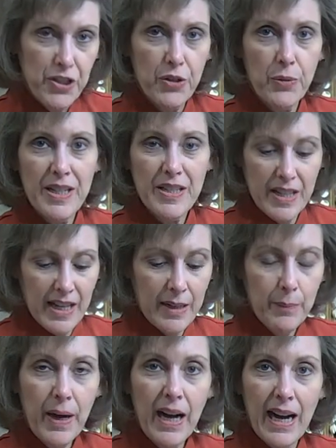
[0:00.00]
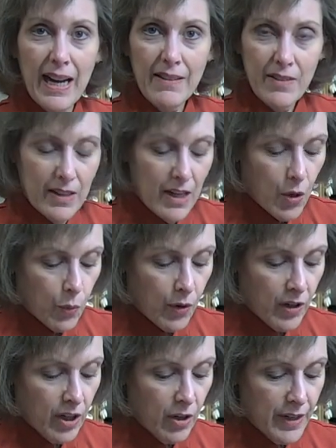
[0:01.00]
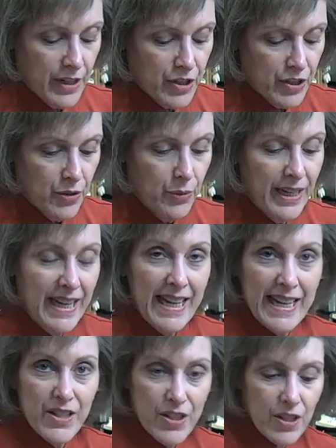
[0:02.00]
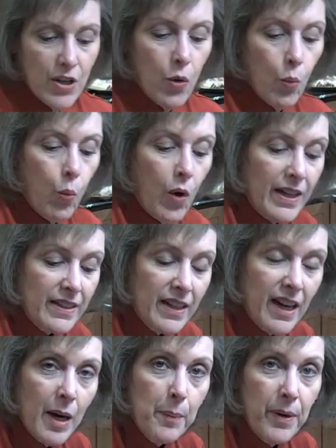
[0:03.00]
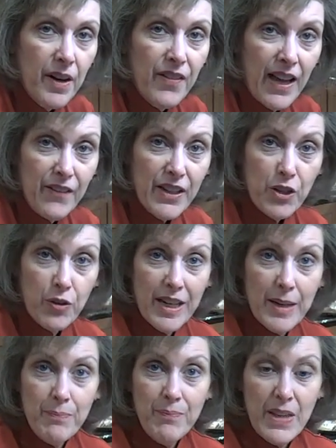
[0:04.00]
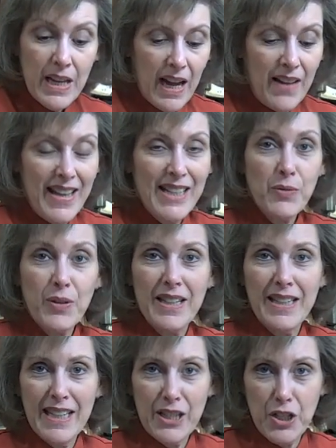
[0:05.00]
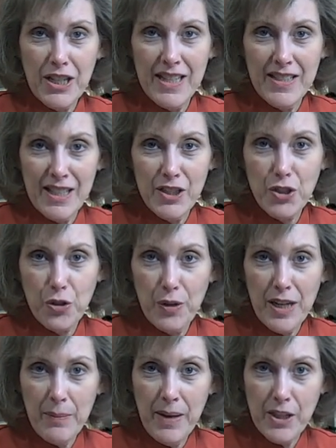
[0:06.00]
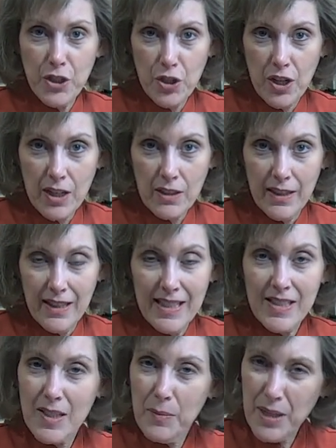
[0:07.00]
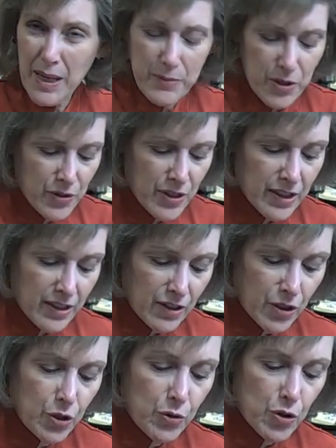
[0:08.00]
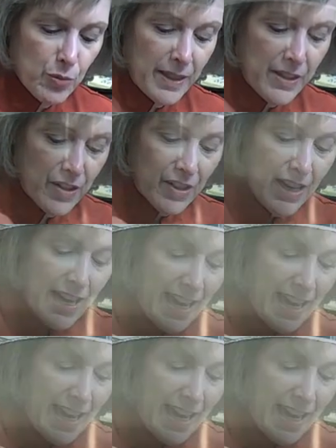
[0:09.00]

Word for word: do is in a pot, we're going to heat one cup of heavy cream, and that's what ganache is. It's cream and chocolate. And sometimes there's little accoutrements